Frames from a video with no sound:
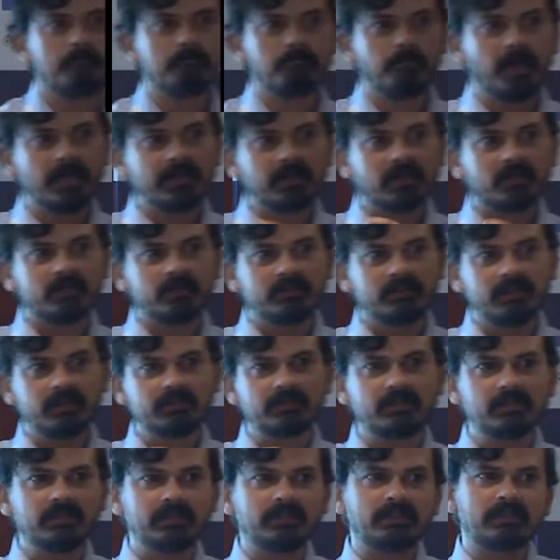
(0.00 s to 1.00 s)
But
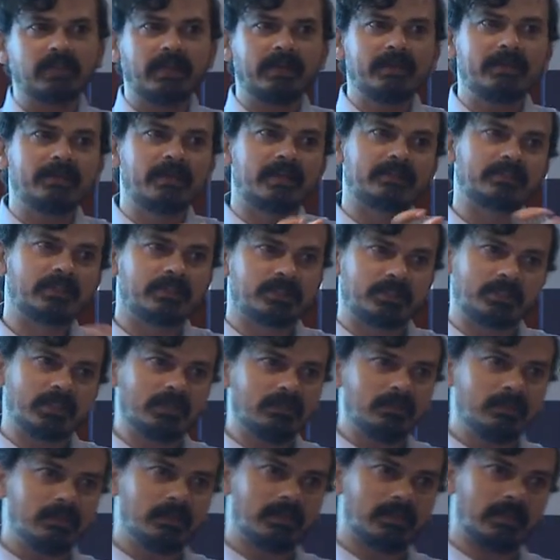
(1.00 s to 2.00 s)
this is a
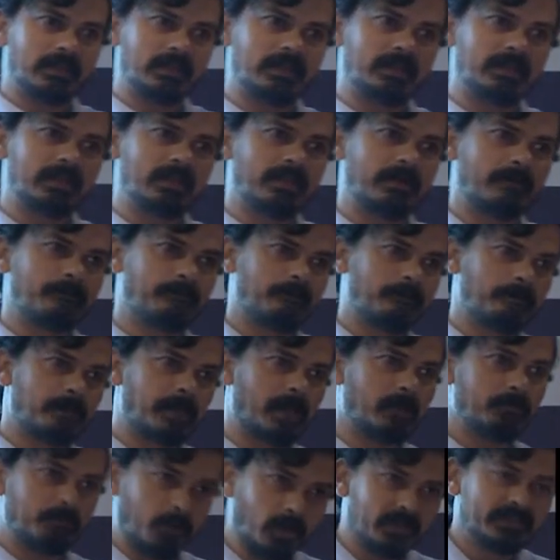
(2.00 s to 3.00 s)
decision, um,
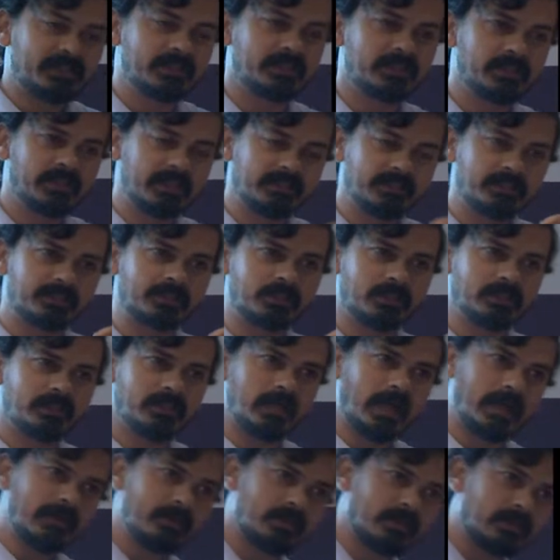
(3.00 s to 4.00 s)
policy decision
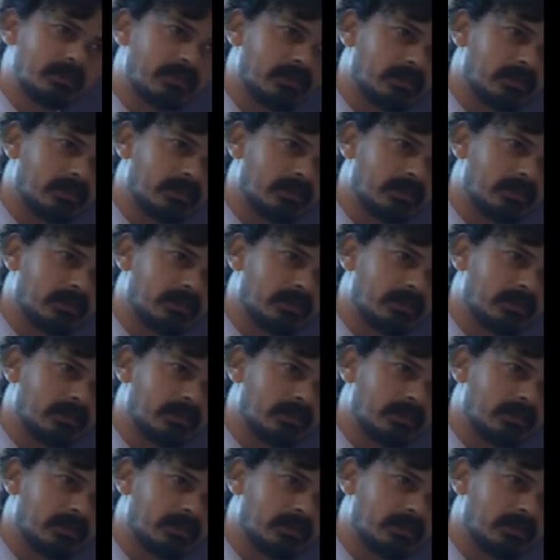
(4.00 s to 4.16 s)
that